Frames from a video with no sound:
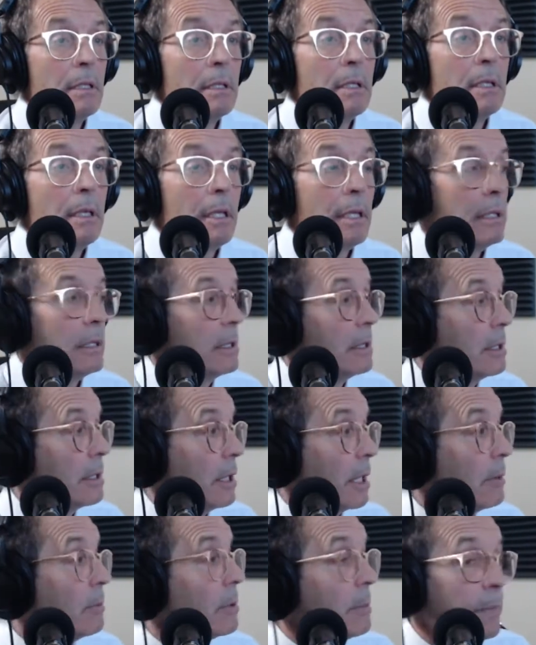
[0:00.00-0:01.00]
And
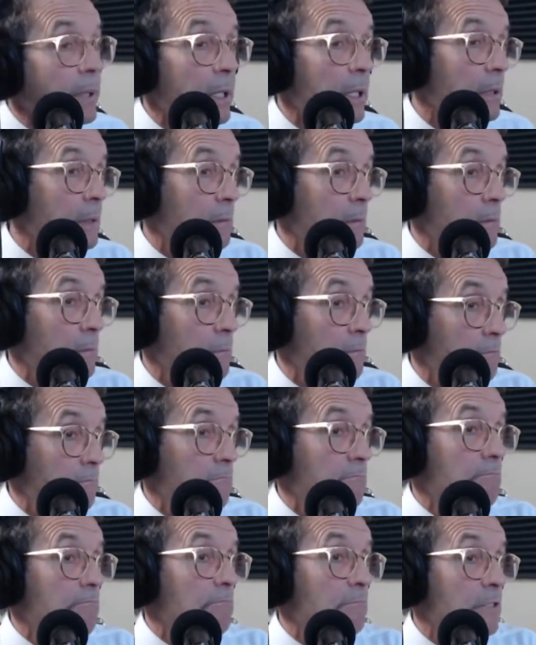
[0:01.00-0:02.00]
they will be
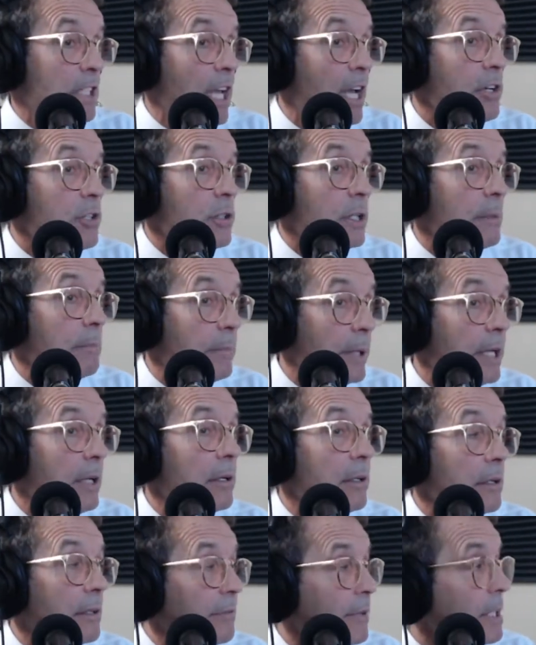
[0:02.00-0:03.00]
naturally
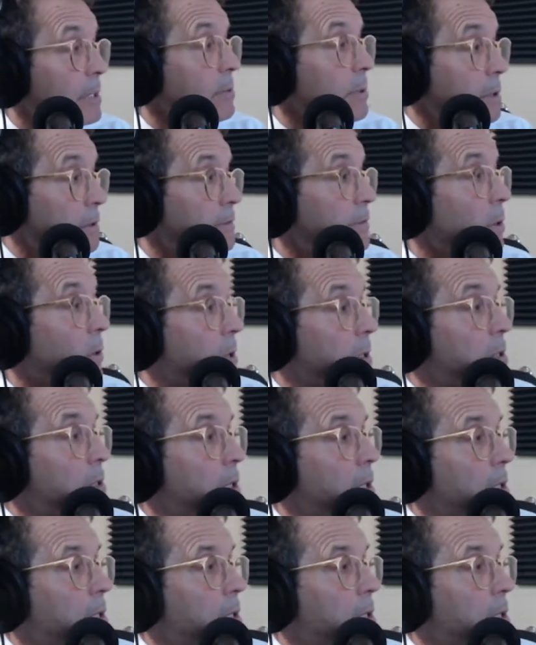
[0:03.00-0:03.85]
better if that's what they're focused on.